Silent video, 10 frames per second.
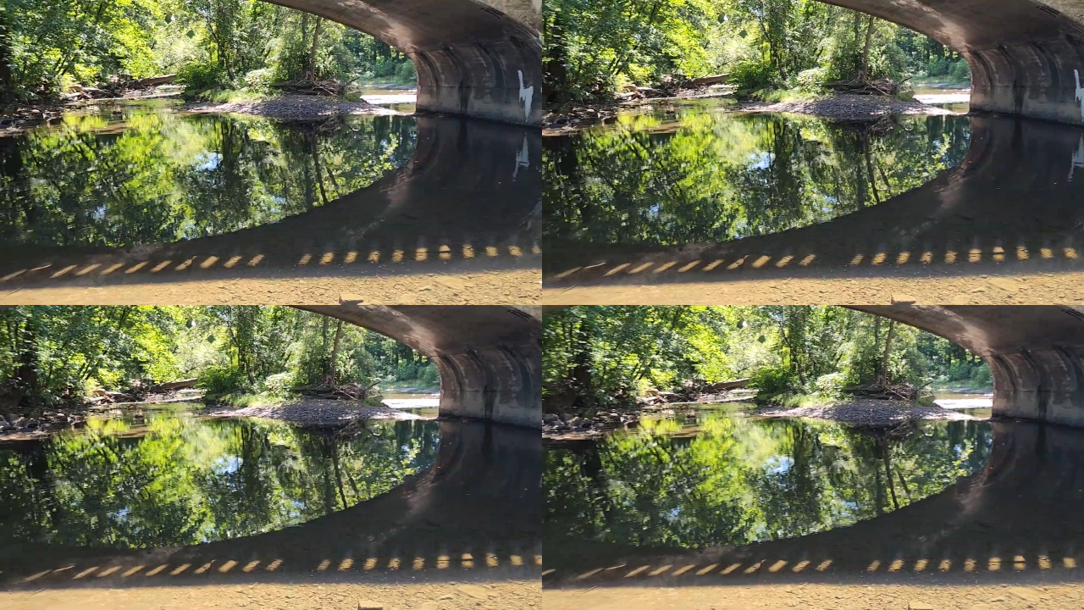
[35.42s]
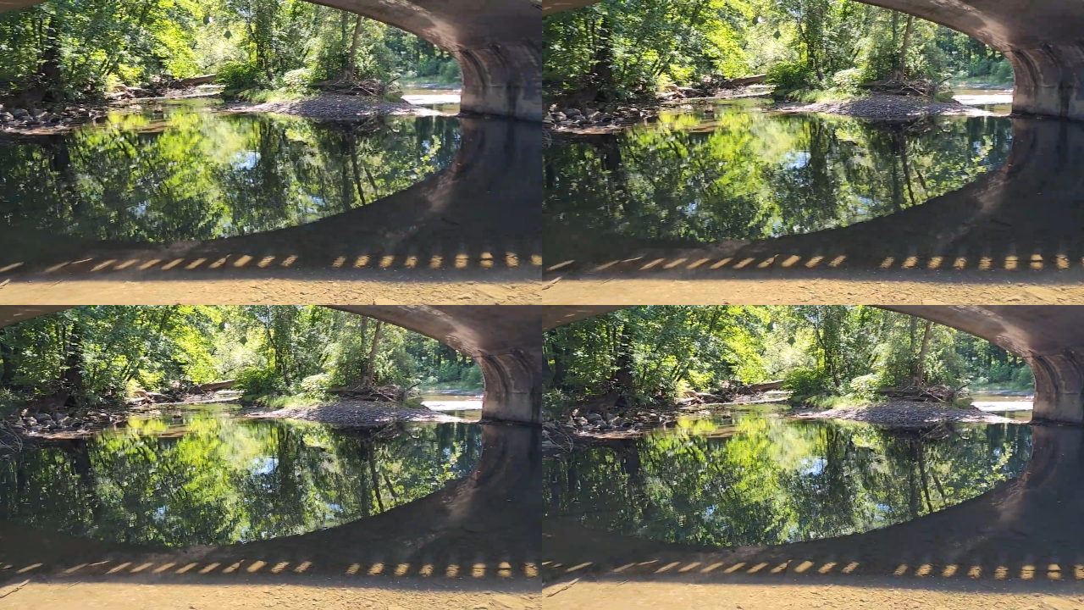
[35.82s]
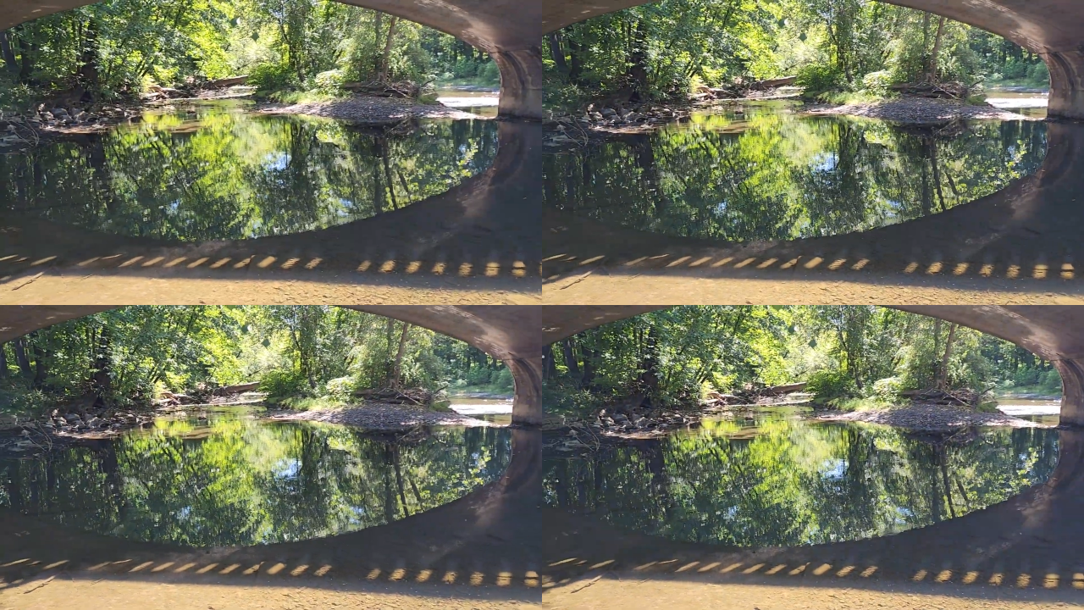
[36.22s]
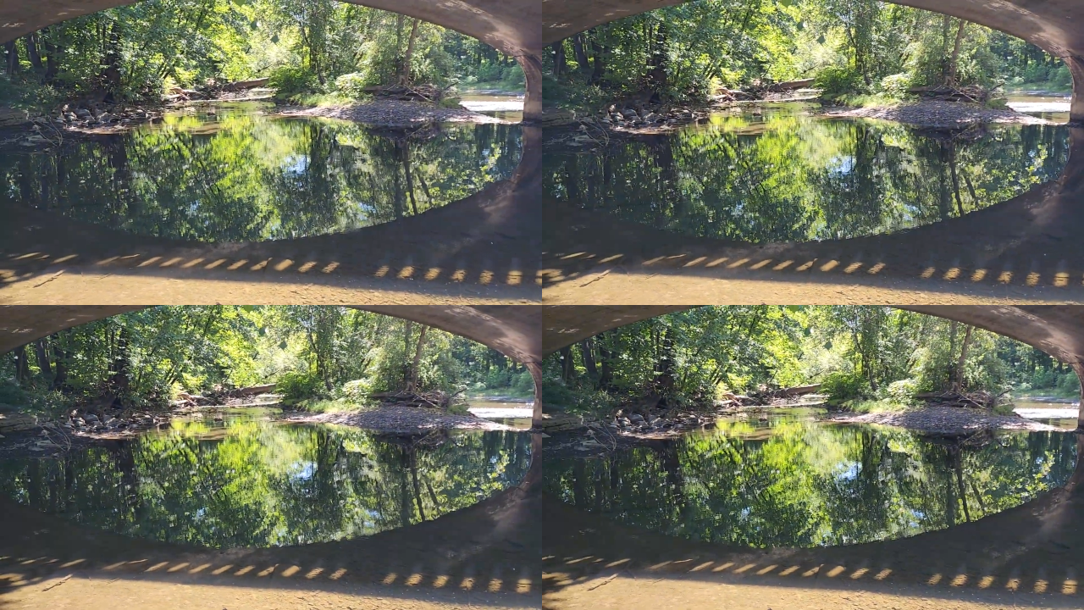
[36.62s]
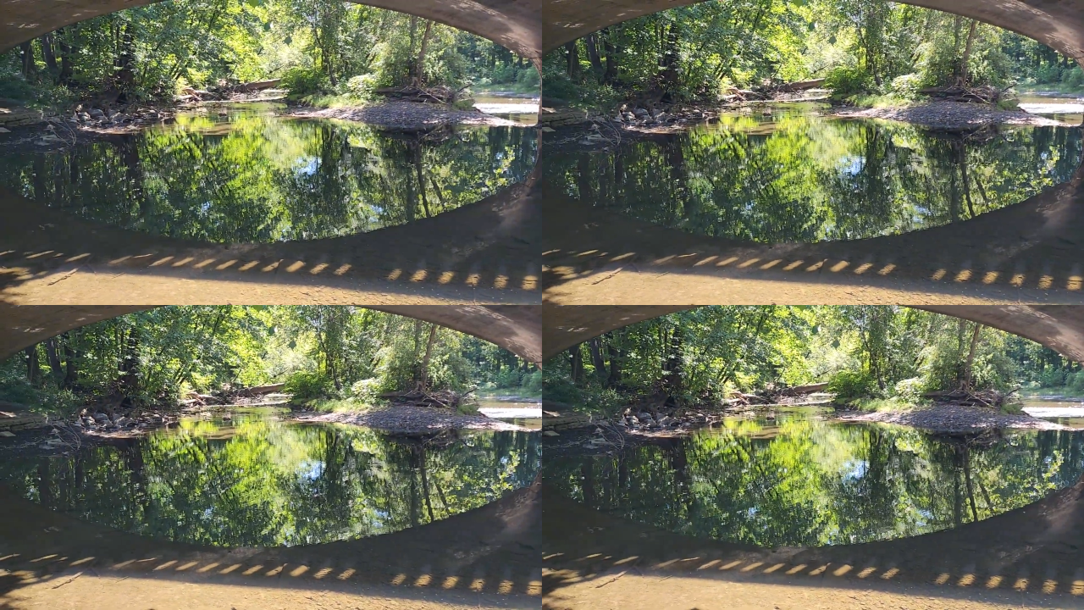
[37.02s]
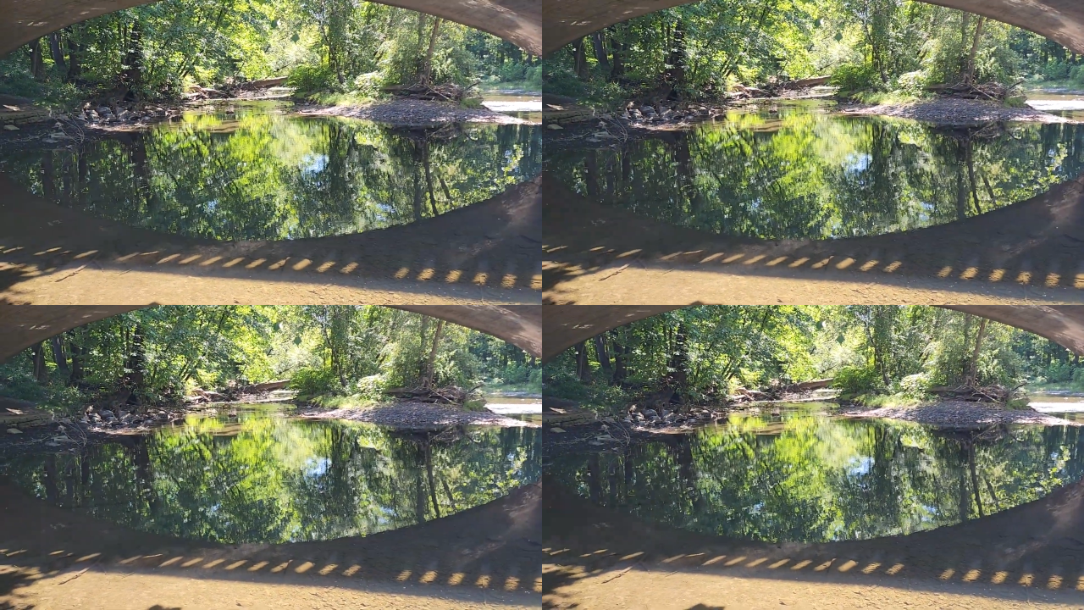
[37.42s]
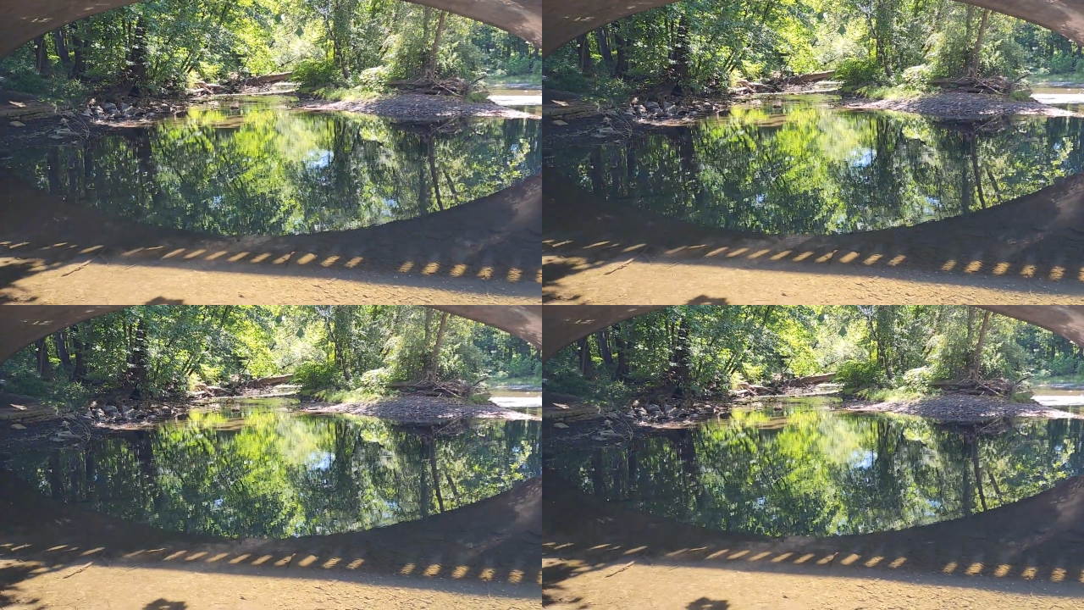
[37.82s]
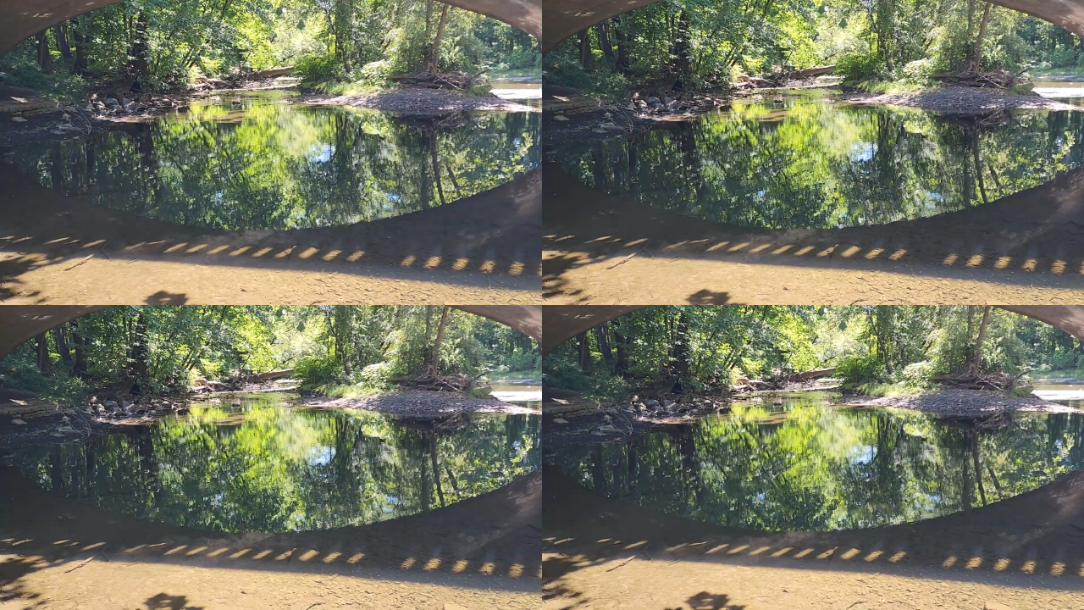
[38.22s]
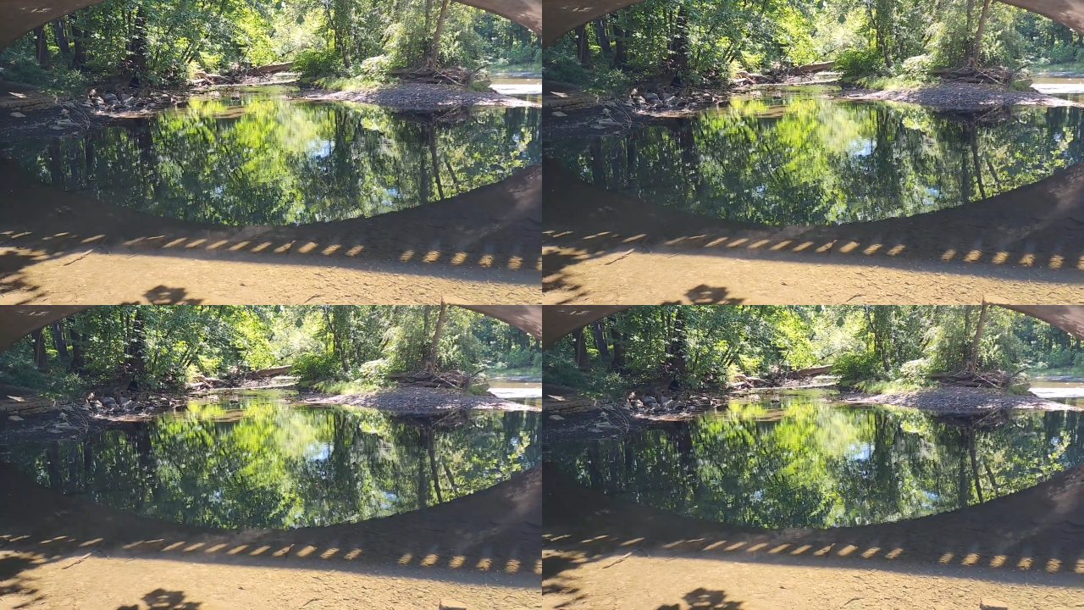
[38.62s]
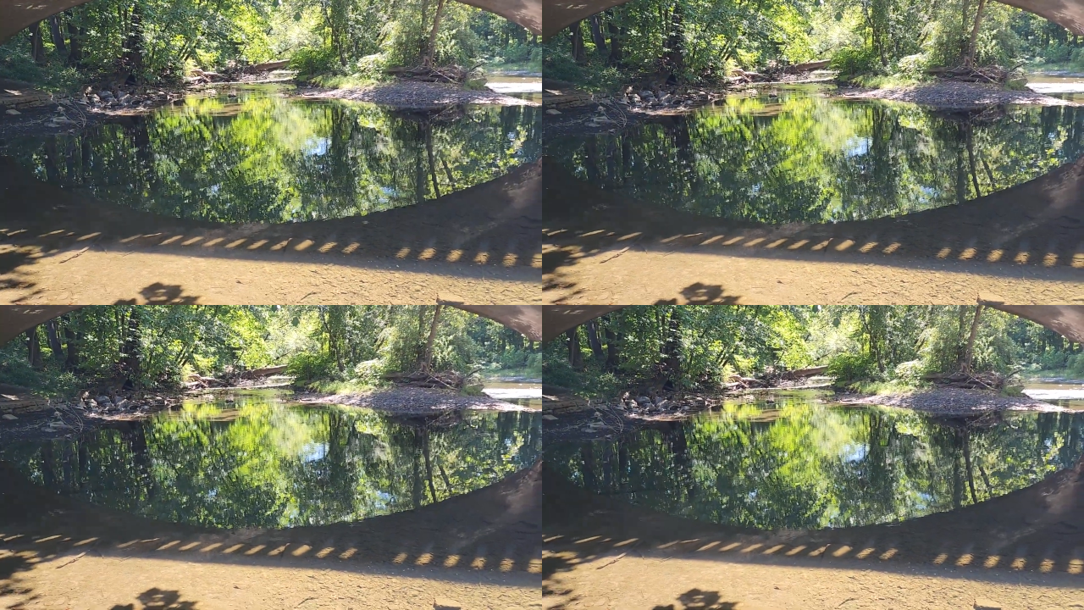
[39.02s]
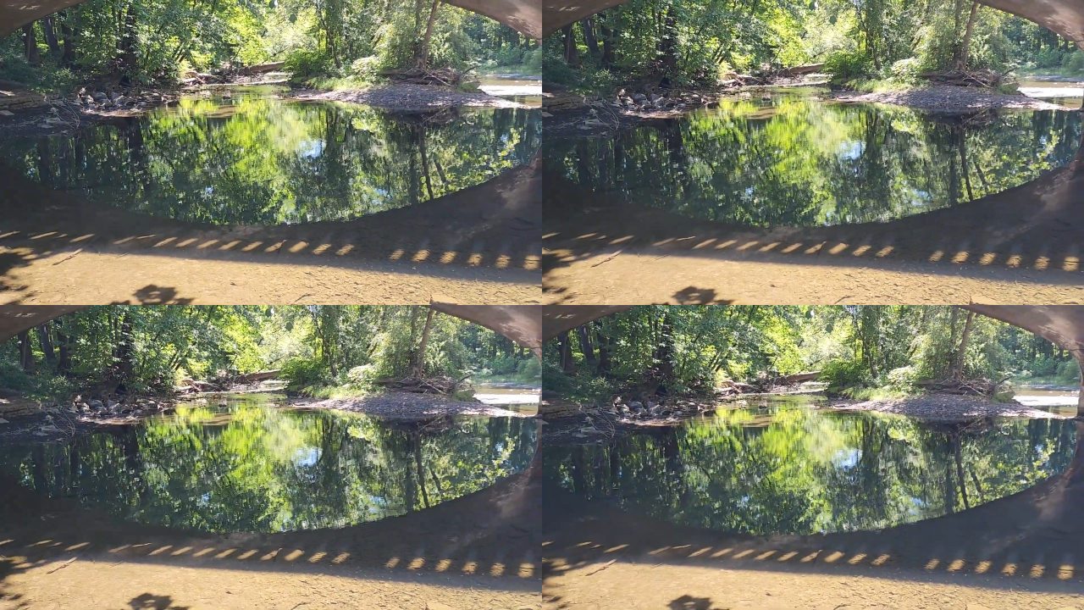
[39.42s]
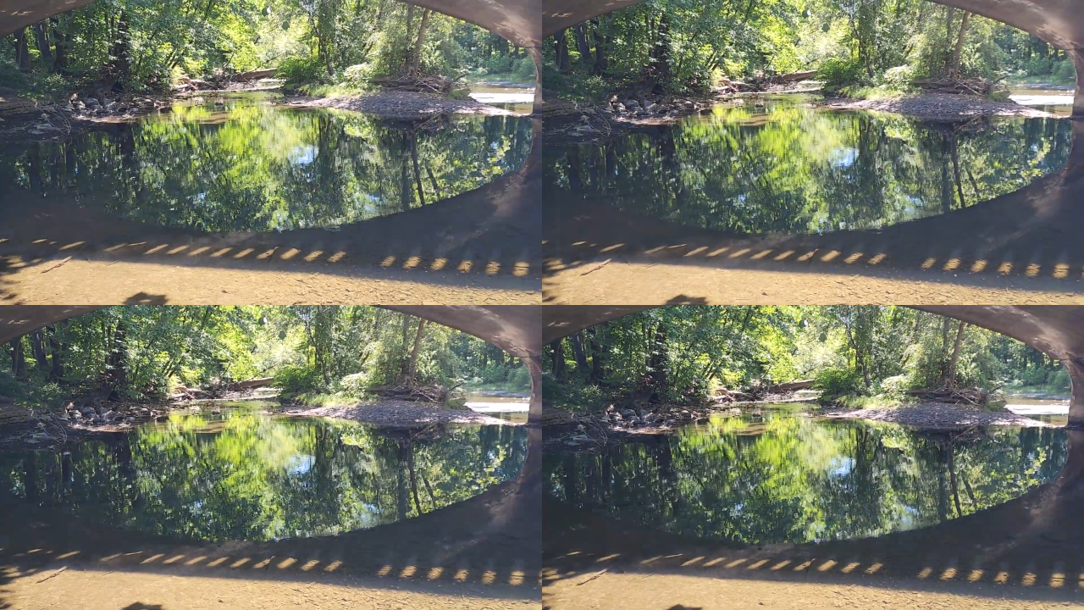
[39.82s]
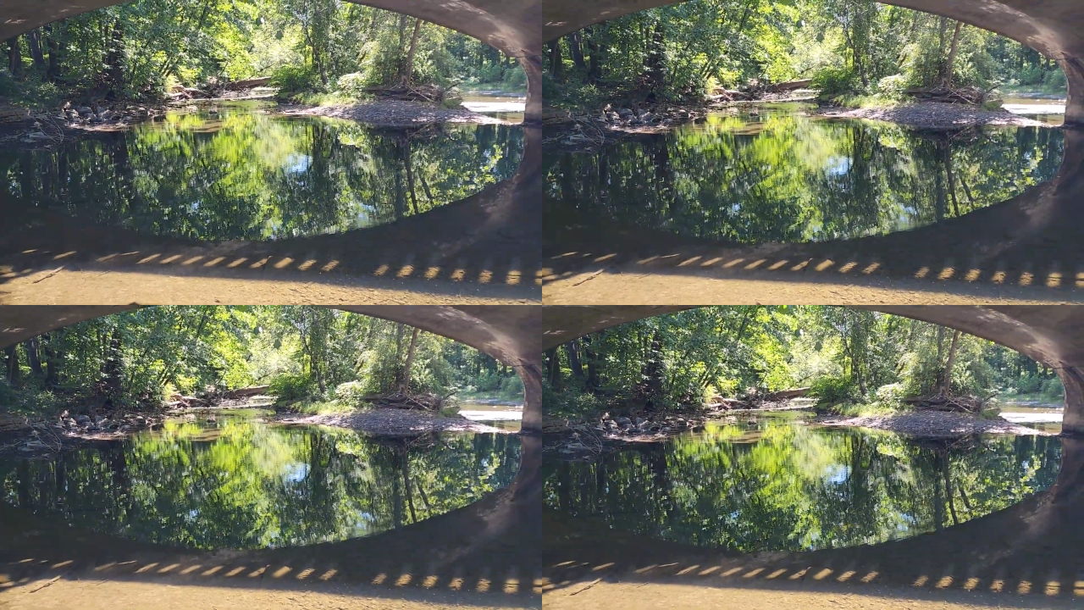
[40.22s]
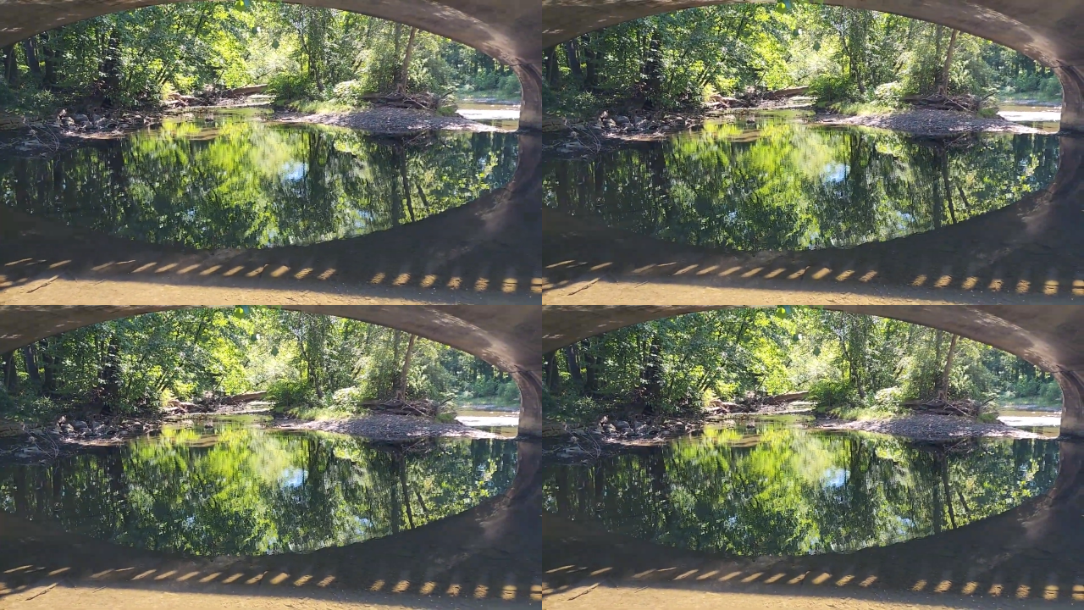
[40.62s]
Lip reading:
(no speaker visible)